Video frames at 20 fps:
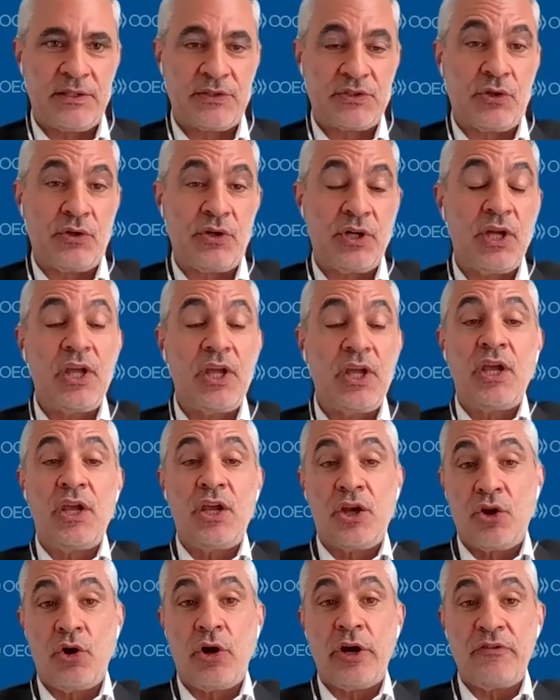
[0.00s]
So
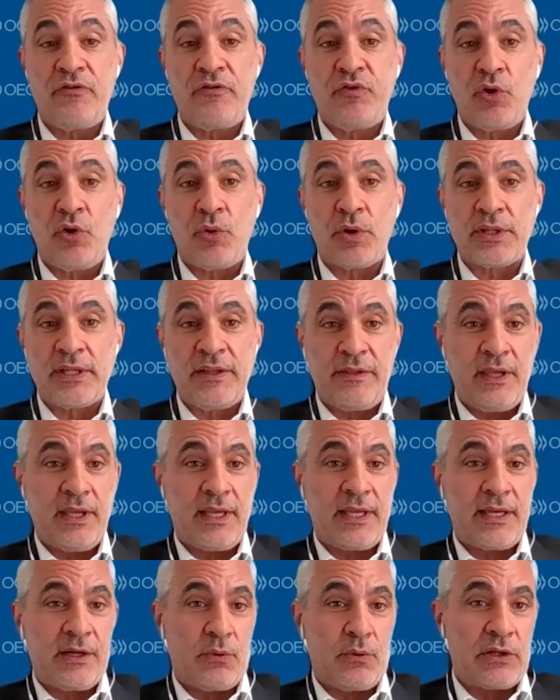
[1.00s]
going forward, I
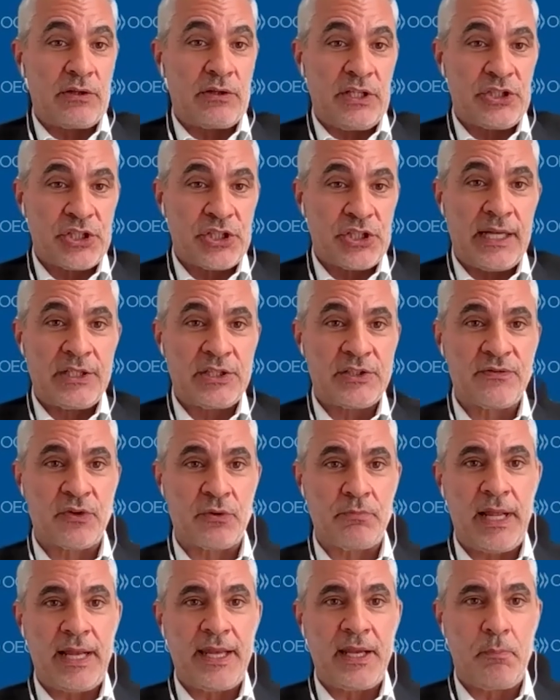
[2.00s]
think one of the challenges for
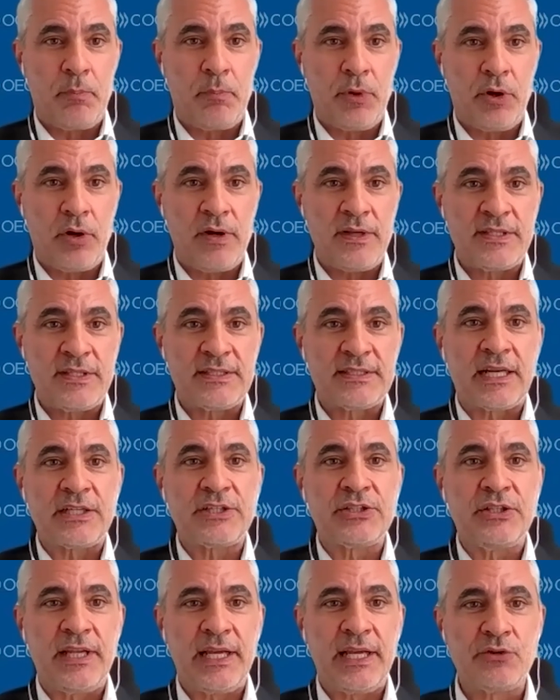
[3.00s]
many employers is
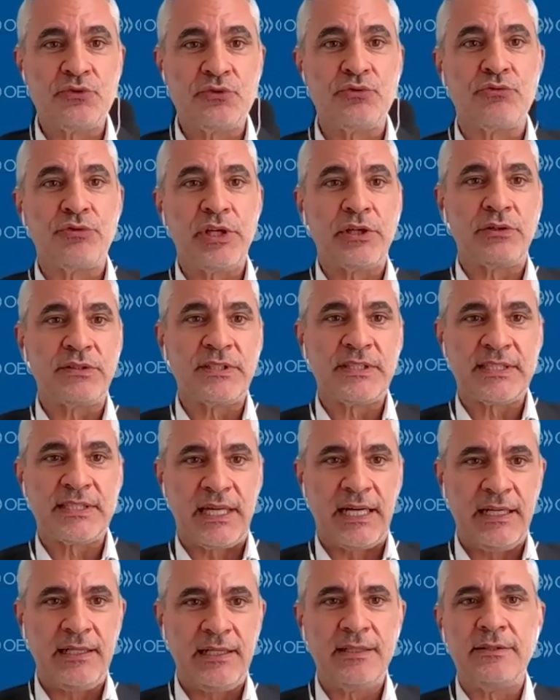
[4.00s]
actually how to
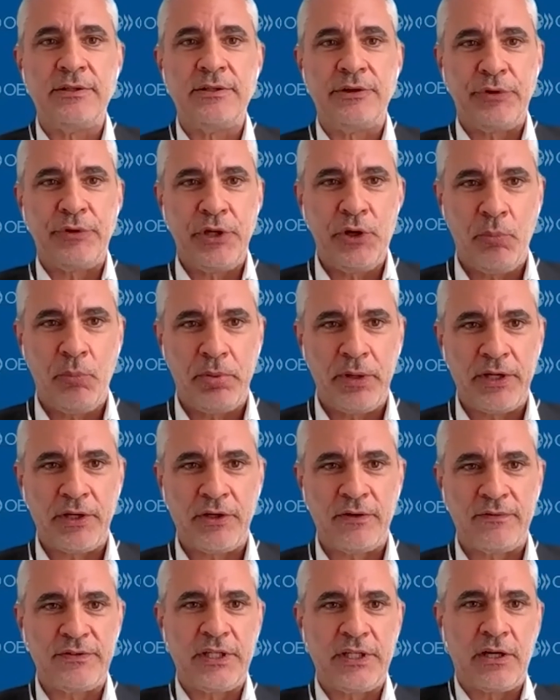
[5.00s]
reconcile the reopening
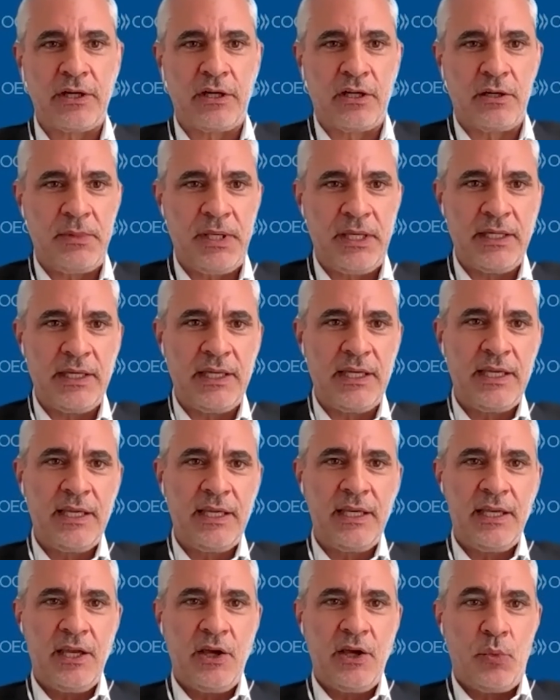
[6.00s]
of the economy
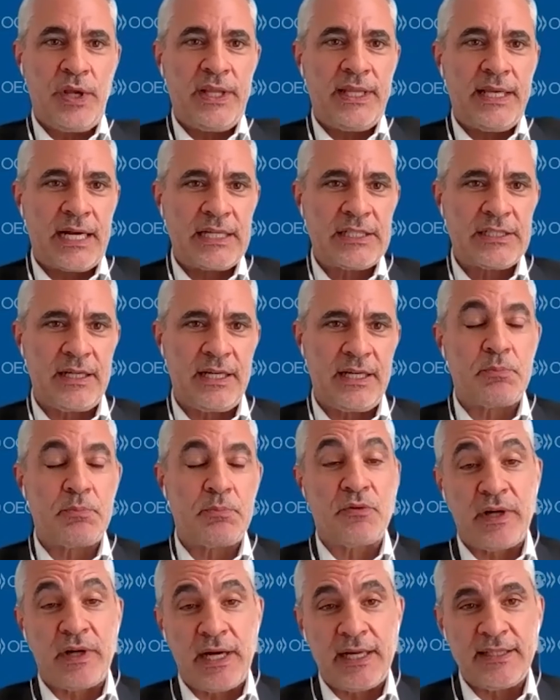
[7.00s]
with actually
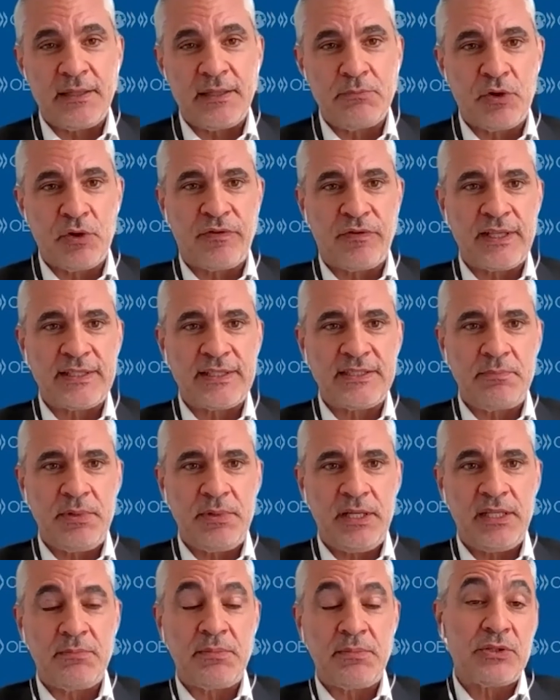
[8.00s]
providing more
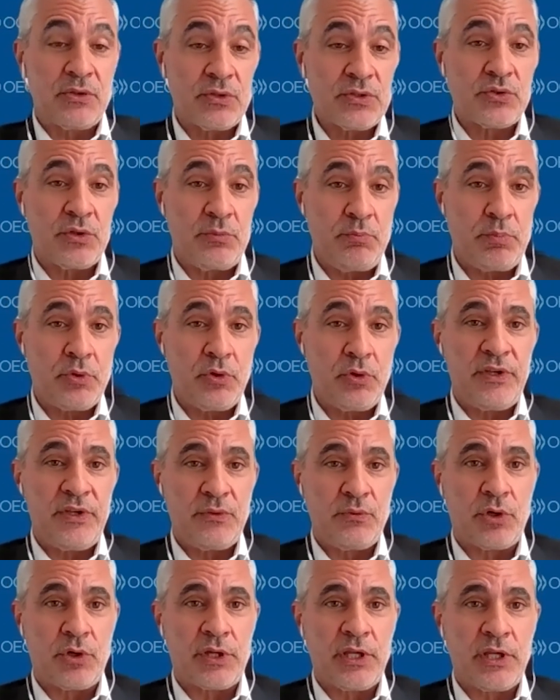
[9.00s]
flexibility, but also improving
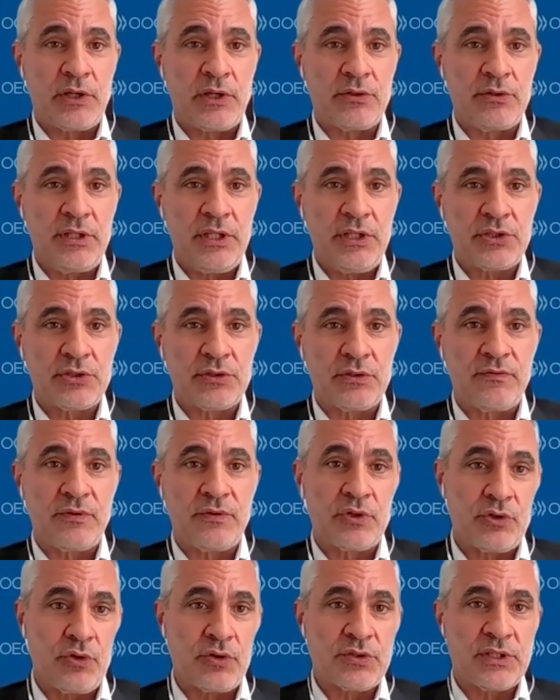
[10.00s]
working conditions
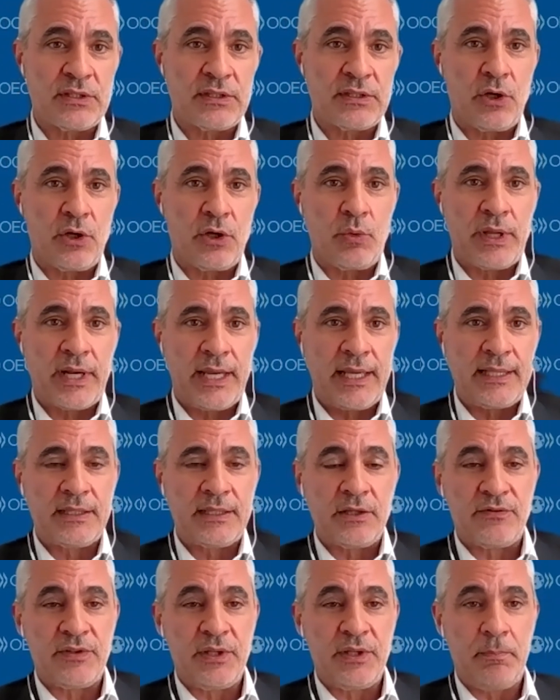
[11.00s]
for those at the lower end of the